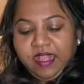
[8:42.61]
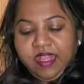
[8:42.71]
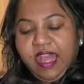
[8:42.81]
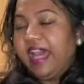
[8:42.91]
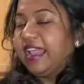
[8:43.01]

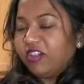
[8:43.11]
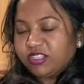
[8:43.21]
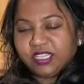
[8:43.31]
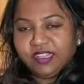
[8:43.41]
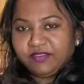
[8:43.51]
And I
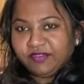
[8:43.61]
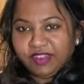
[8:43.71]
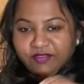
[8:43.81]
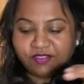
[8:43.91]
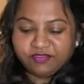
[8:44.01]
also love the
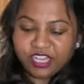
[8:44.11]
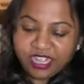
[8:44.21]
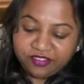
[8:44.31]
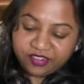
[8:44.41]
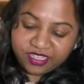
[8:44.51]
flavor of
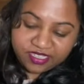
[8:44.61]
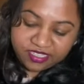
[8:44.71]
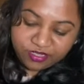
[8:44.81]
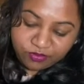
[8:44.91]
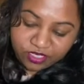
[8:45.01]
jaggery.
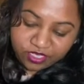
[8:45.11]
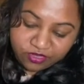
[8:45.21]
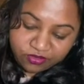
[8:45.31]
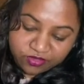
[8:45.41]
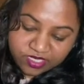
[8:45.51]
So I'm going to
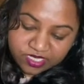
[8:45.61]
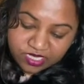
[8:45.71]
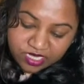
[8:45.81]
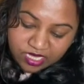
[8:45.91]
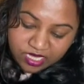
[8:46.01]
use
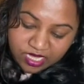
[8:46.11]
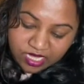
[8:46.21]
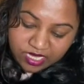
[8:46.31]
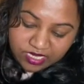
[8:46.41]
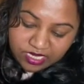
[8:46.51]

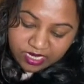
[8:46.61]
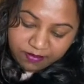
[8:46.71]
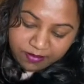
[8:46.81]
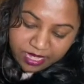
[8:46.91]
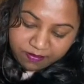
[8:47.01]
a little
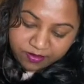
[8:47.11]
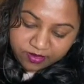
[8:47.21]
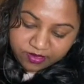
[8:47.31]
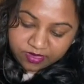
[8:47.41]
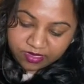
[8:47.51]

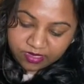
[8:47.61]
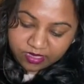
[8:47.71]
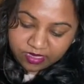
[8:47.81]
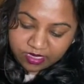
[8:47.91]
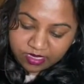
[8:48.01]
maple.
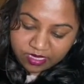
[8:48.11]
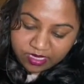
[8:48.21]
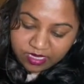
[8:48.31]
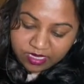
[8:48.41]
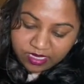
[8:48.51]

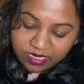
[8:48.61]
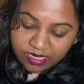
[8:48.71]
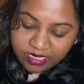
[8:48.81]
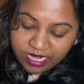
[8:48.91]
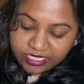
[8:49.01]

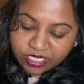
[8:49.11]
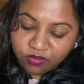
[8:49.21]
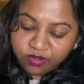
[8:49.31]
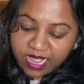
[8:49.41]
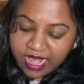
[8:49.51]
And I
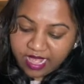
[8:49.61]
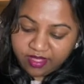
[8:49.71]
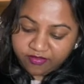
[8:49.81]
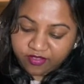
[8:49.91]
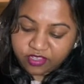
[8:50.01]
don't
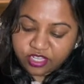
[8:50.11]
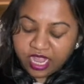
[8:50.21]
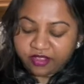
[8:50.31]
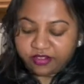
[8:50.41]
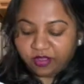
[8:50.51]
have
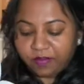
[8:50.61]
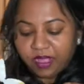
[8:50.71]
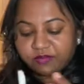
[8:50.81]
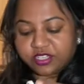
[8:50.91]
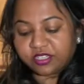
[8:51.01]
jaggery or palm
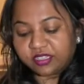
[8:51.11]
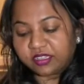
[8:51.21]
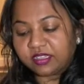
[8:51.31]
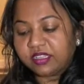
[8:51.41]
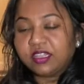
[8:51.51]

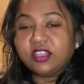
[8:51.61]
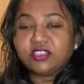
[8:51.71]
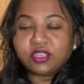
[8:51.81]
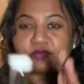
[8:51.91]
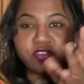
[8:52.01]
sugar,
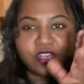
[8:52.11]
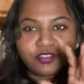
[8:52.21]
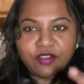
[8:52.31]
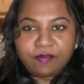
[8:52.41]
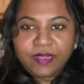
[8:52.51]
so I'm trying to
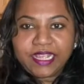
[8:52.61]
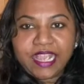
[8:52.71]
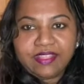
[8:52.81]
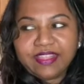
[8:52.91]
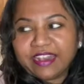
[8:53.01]

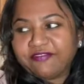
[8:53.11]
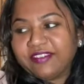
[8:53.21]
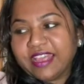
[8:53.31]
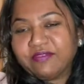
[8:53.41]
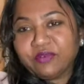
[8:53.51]
replicate that
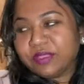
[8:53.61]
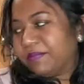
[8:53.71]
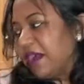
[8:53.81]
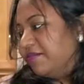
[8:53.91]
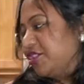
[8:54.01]
flavor with
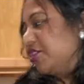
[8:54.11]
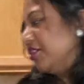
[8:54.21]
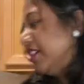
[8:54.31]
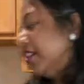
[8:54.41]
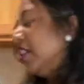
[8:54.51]
palm
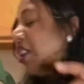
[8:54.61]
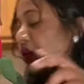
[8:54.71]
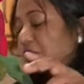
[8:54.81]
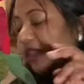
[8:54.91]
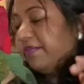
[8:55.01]
sugar,
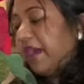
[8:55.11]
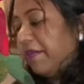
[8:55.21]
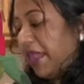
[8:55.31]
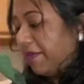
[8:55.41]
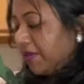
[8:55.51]
with my
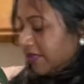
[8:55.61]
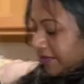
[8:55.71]
maple.